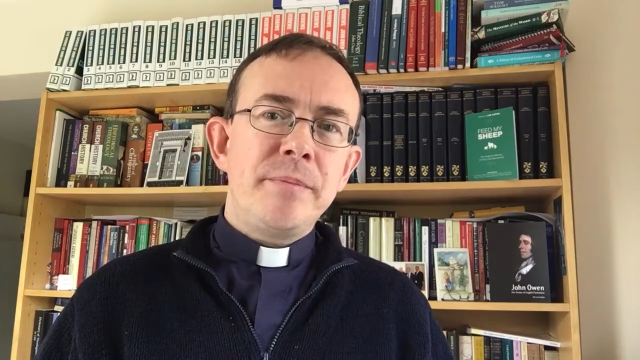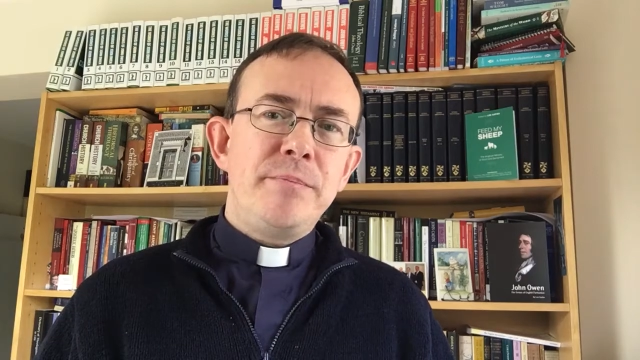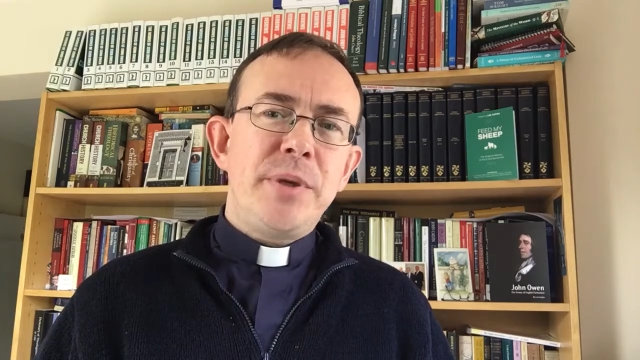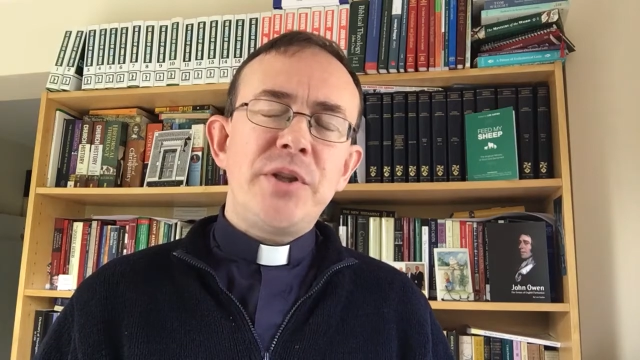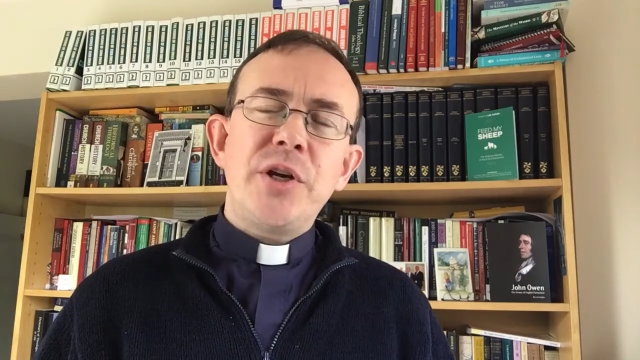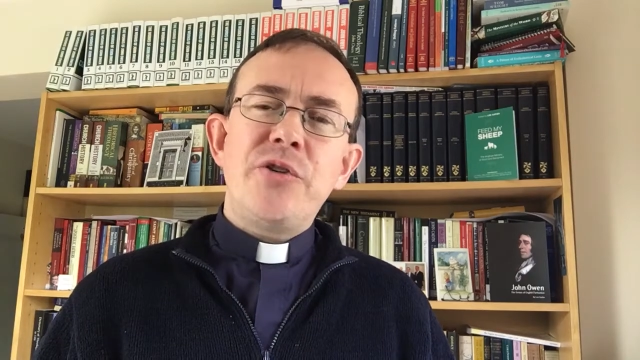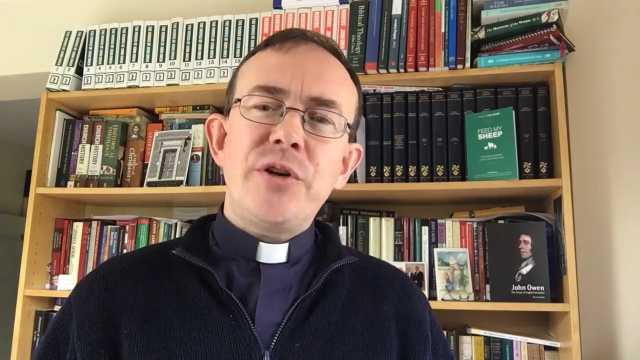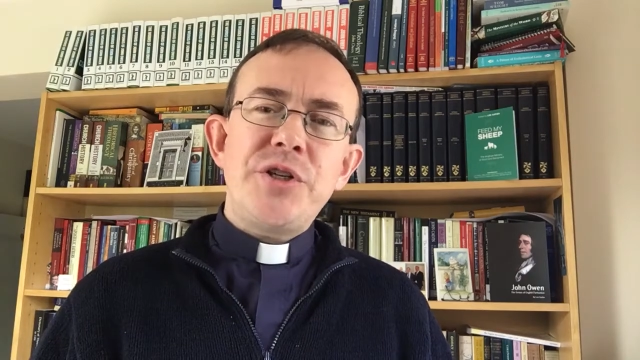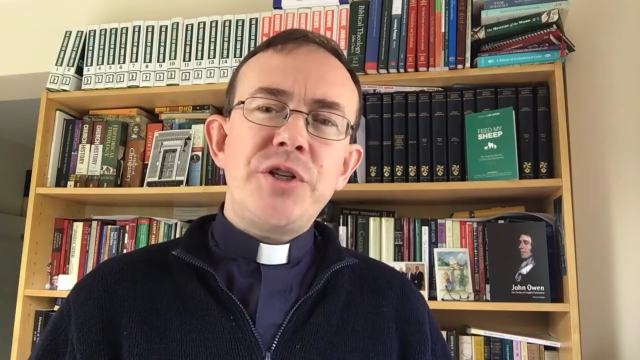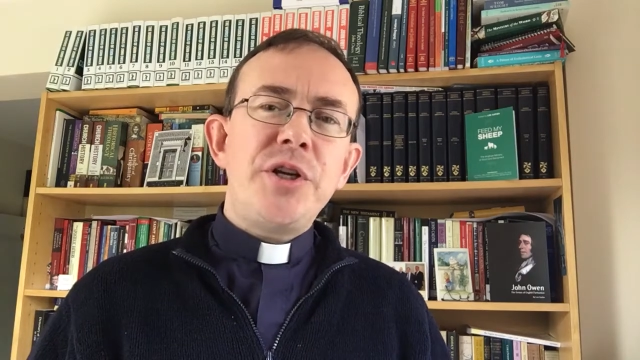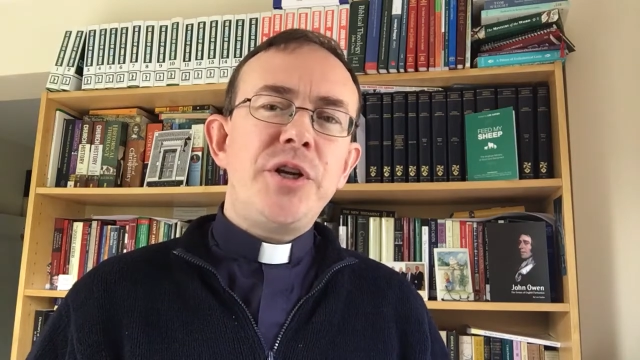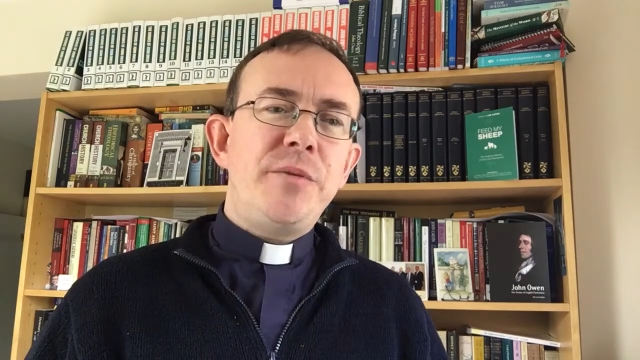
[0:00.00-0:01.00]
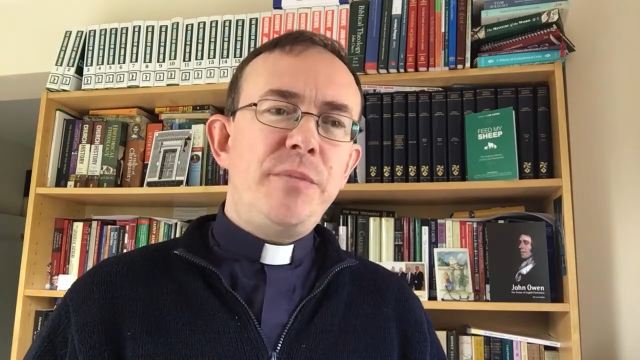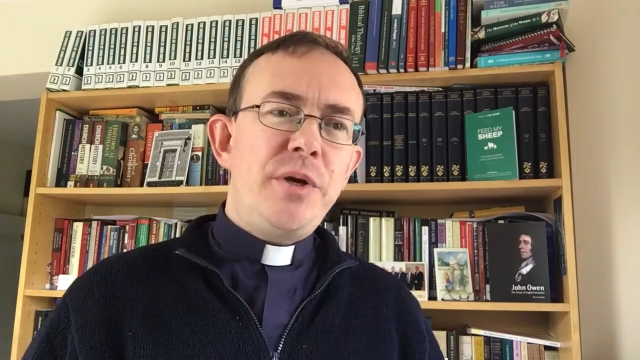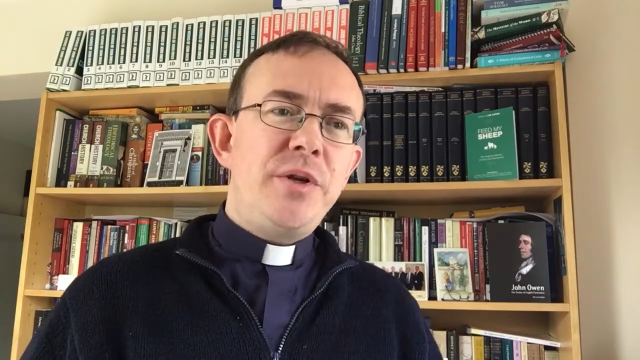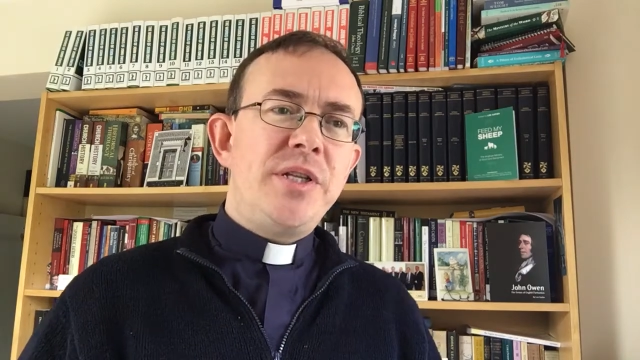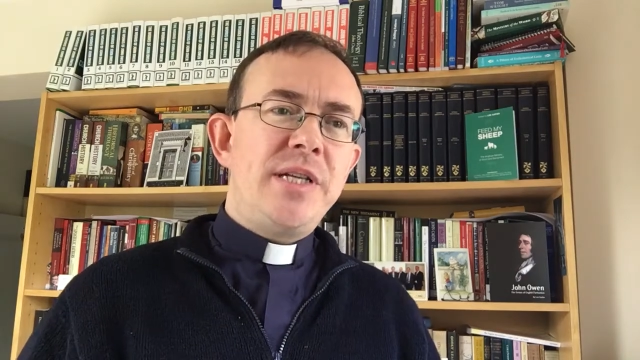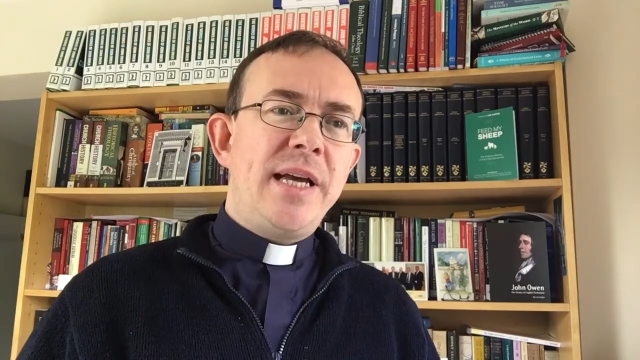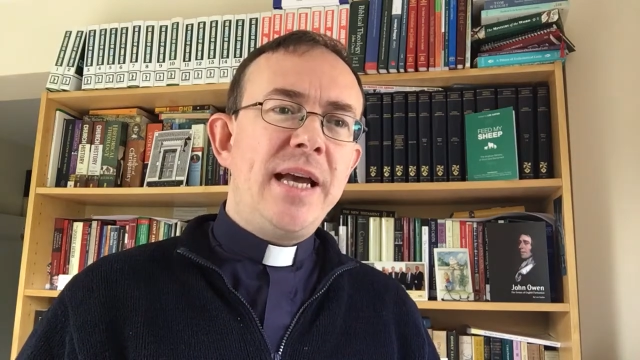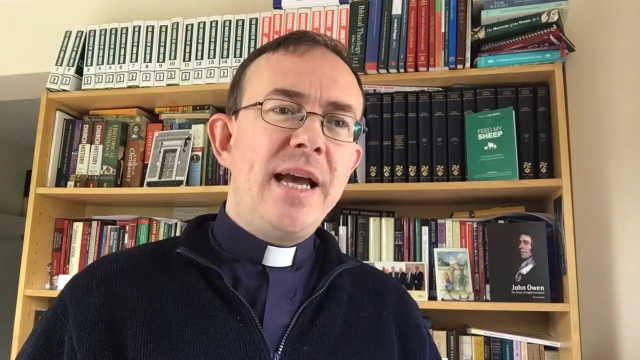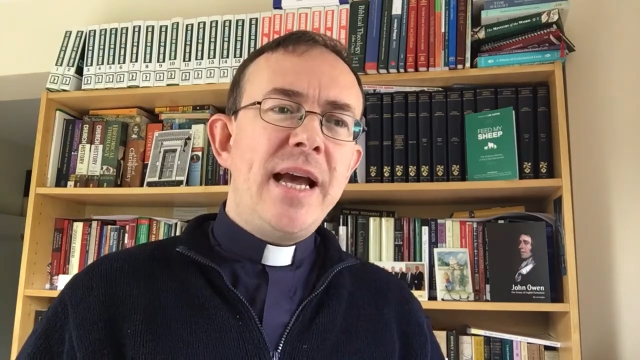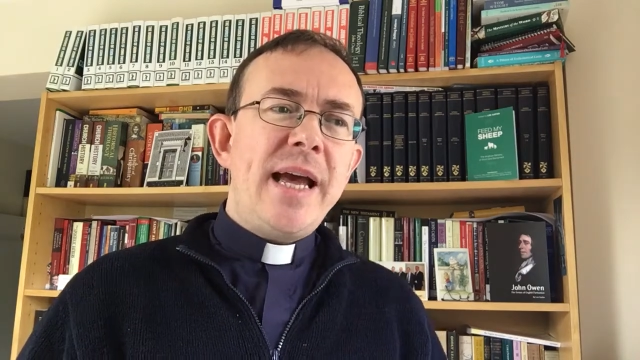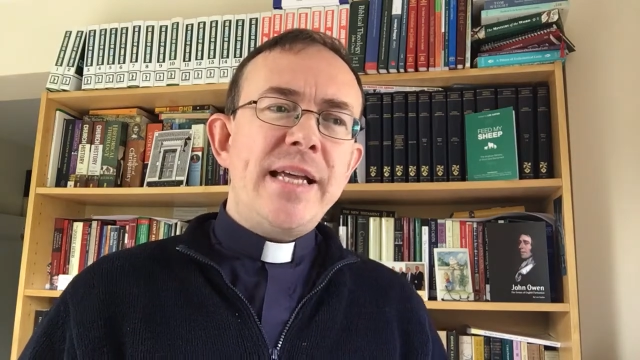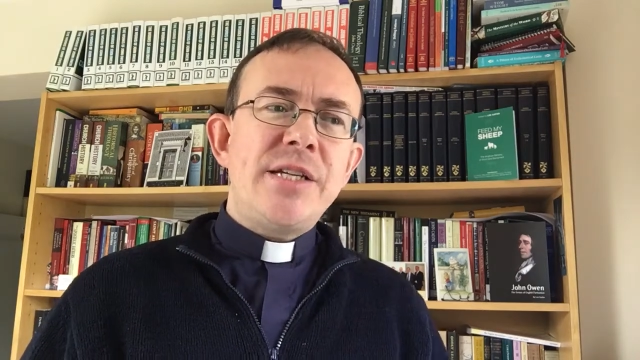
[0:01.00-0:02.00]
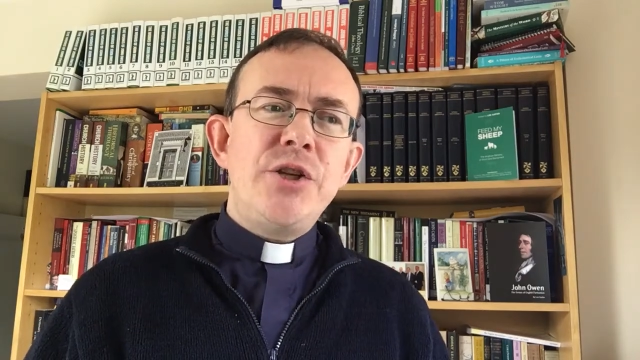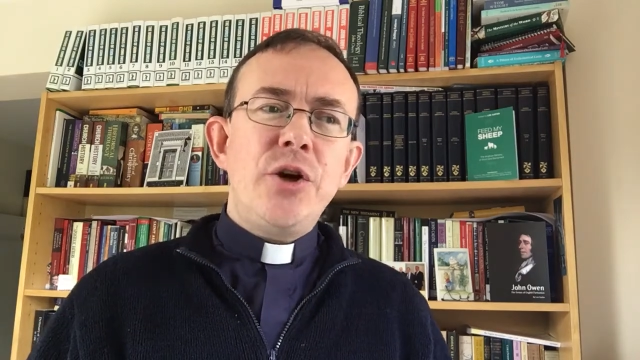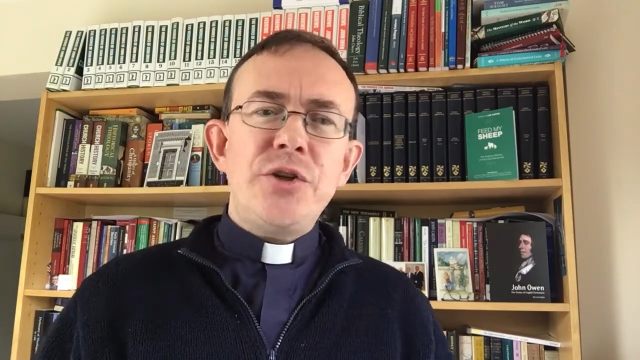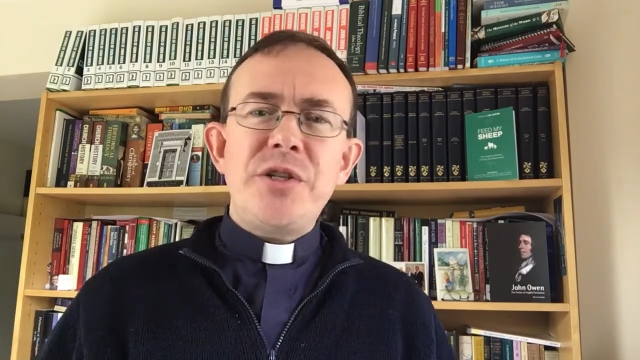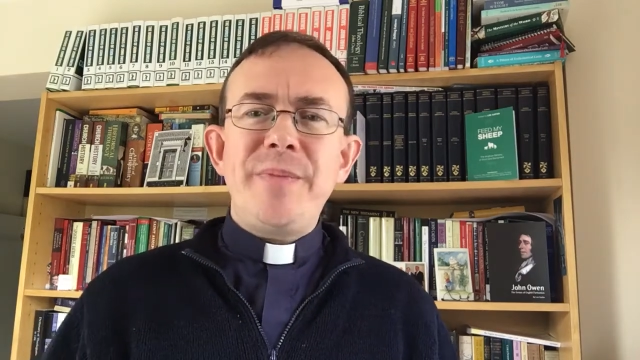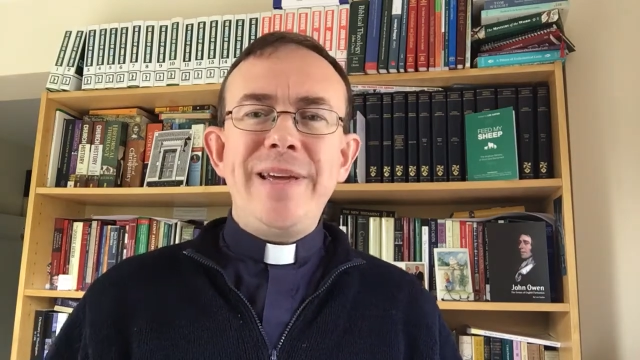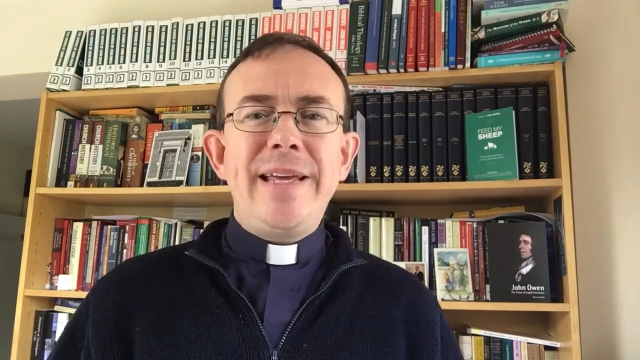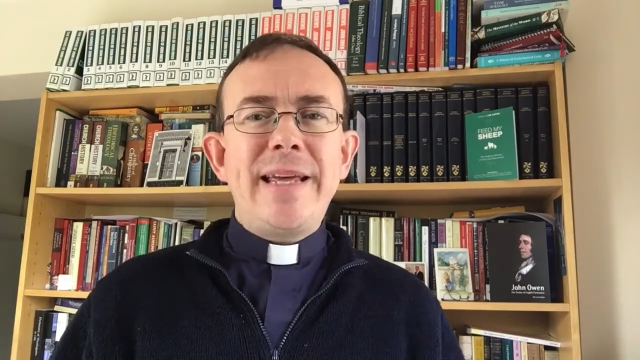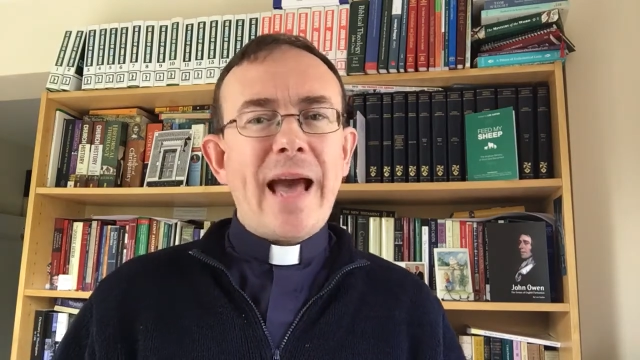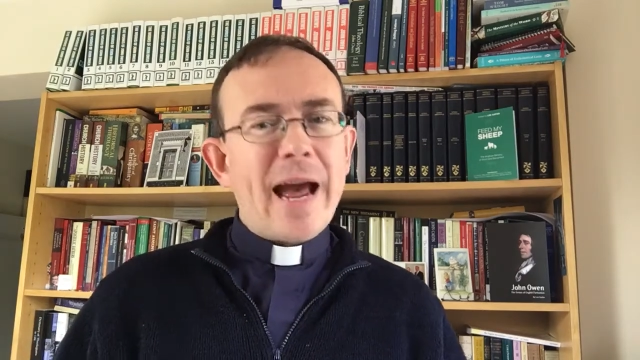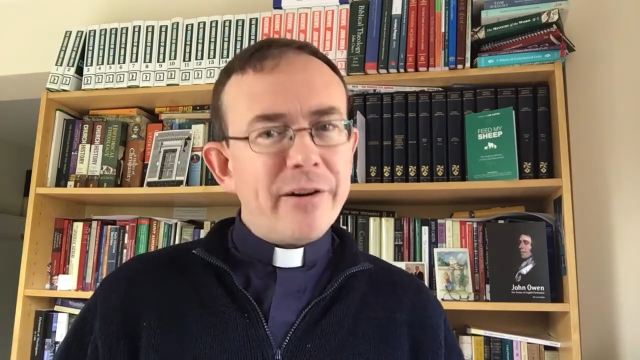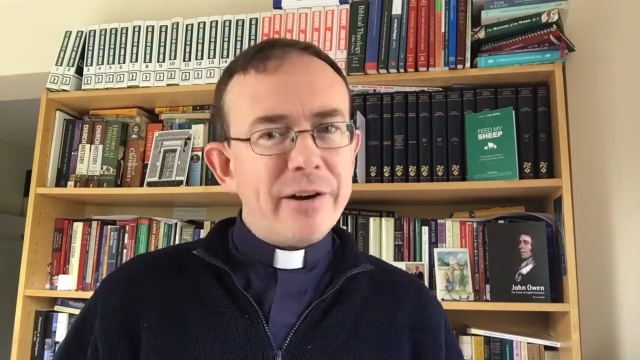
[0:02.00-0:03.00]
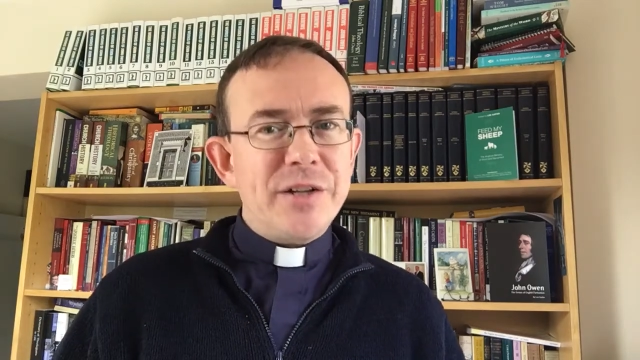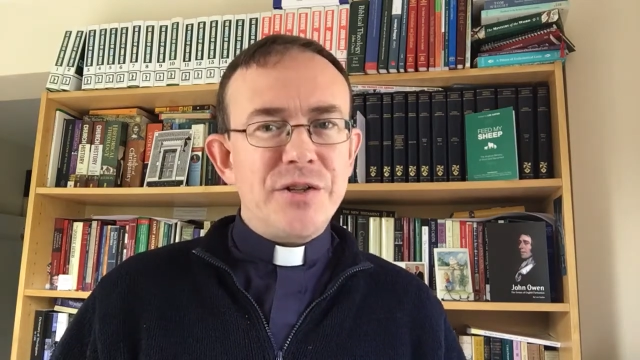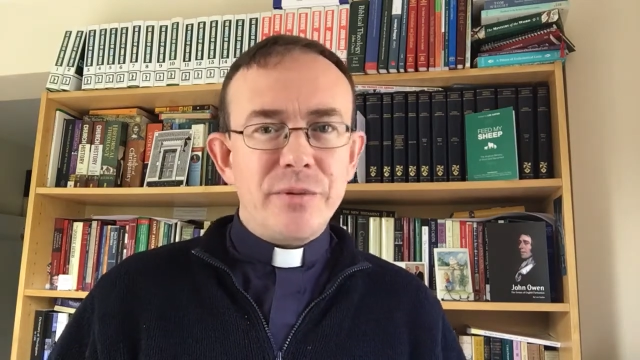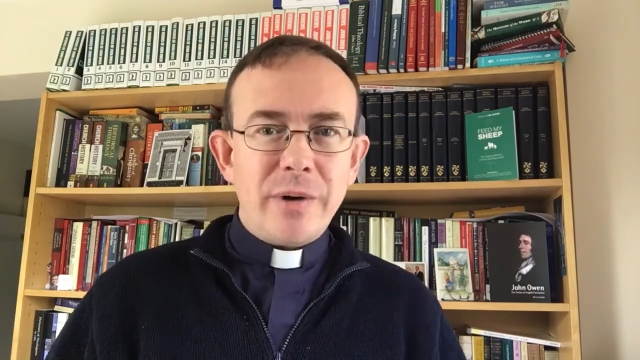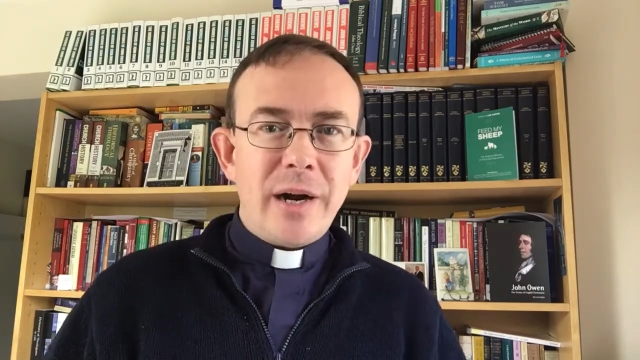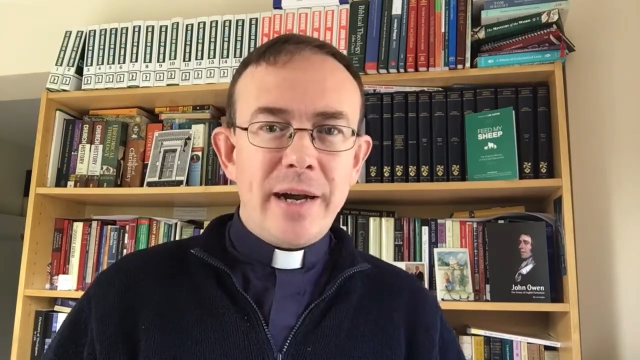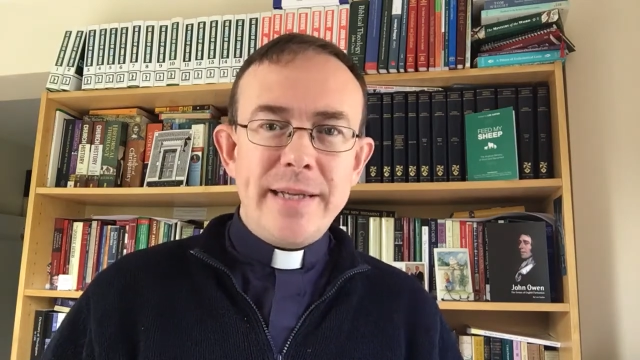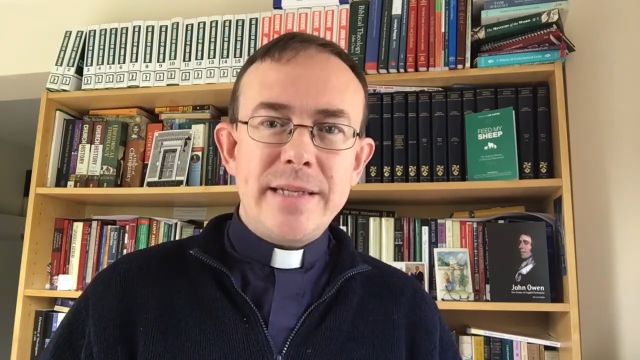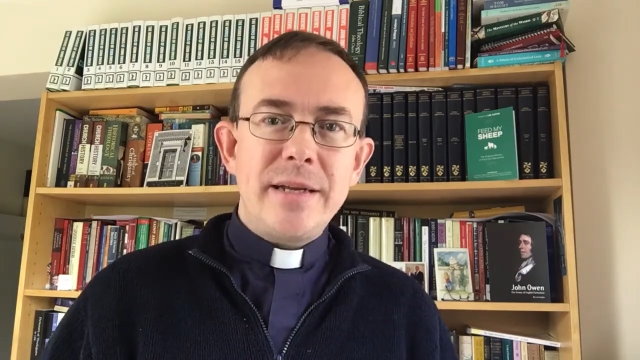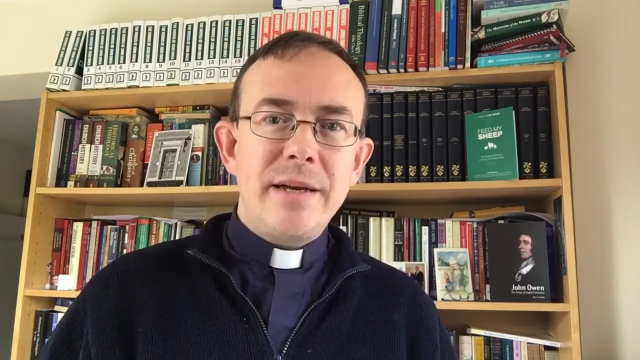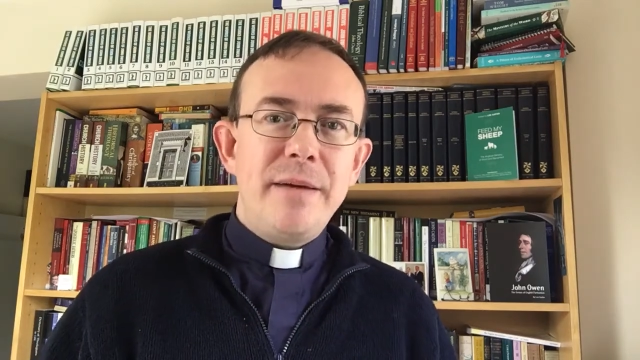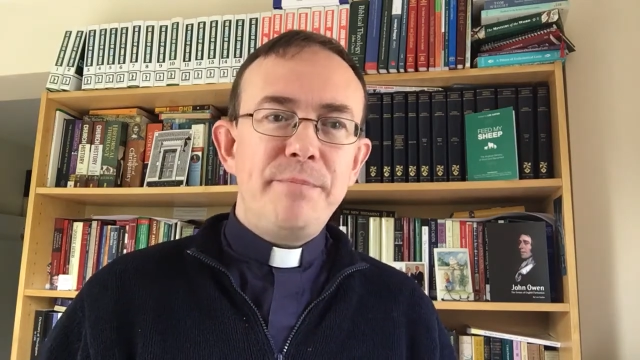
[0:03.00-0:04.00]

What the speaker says: But the Christian community is not to be characterised